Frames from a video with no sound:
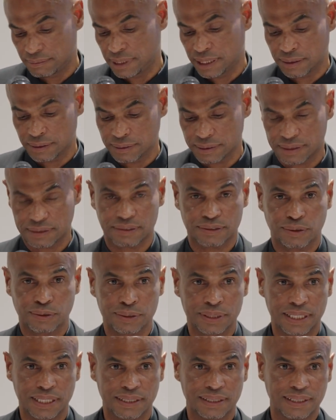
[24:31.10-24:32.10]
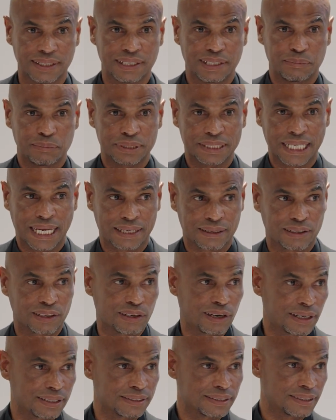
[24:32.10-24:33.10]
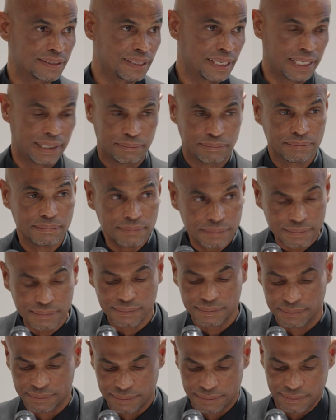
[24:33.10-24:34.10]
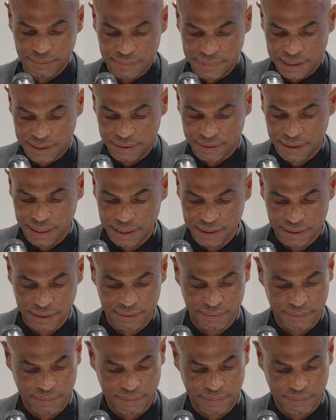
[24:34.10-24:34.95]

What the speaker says: It's only botanical gardens in name, right?